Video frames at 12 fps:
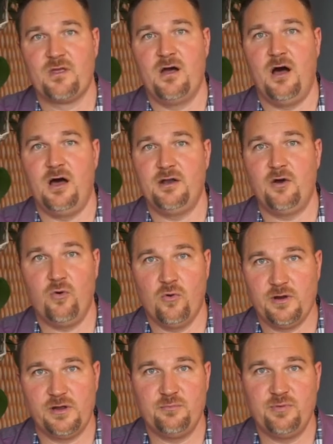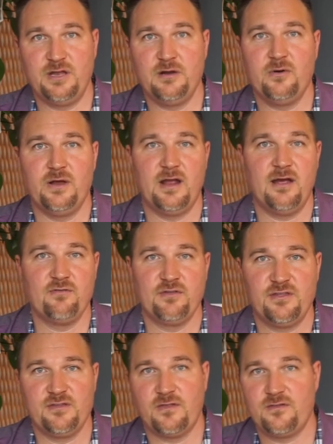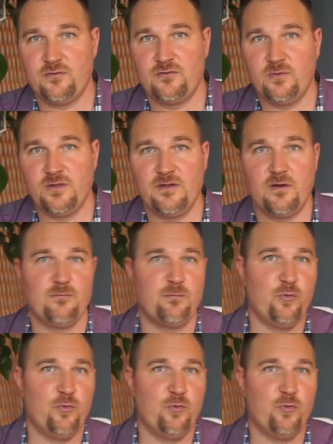on Oregon Pinot and everything that they're doing there